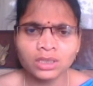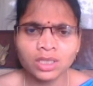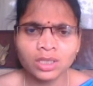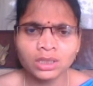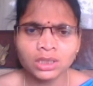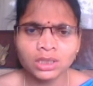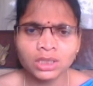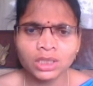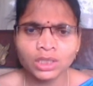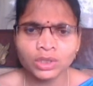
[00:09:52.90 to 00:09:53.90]

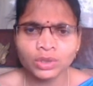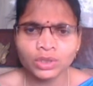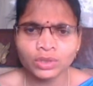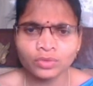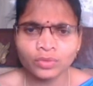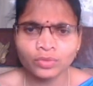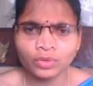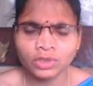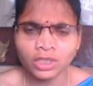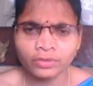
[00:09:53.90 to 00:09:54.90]
concentrated
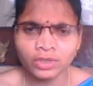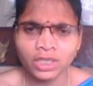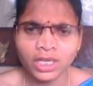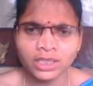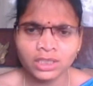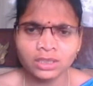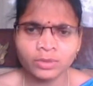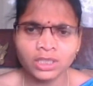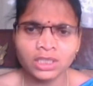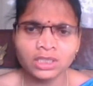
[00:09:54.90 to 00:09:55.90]
H2SO4, sulfuric acid in the
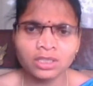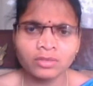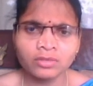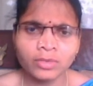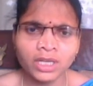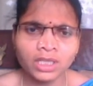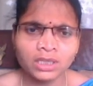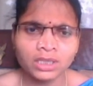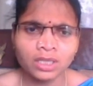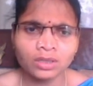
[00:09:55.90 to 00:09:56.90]
presence of
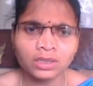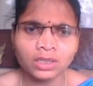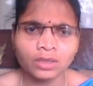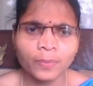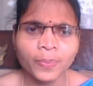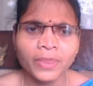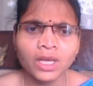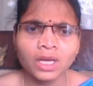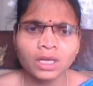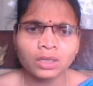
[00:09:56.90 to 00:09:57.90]
manganese dioxide.
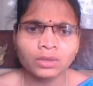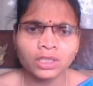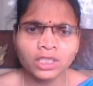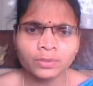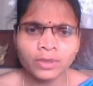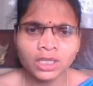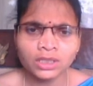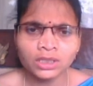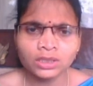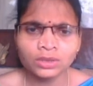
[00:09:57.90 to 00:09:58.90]
Chlorine is
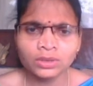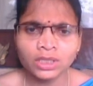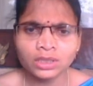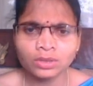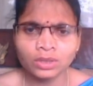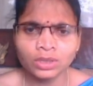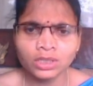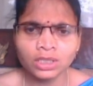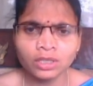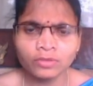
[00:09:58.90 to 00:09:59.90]
passed into a
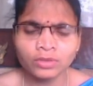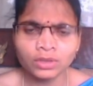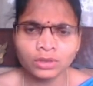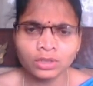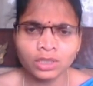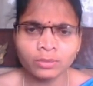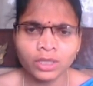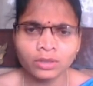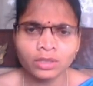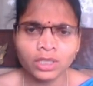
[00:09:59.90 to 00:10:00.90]
solution of sodium
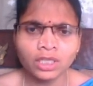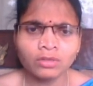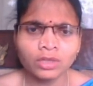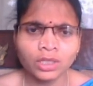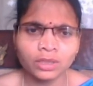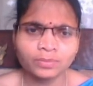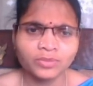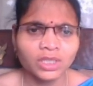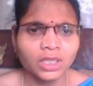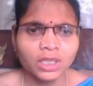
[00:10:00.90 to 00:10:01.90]
iodide in water.
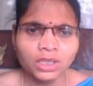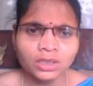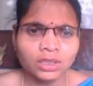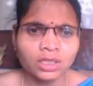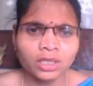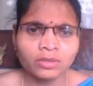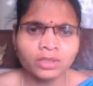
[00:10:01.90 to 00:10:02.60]
So then how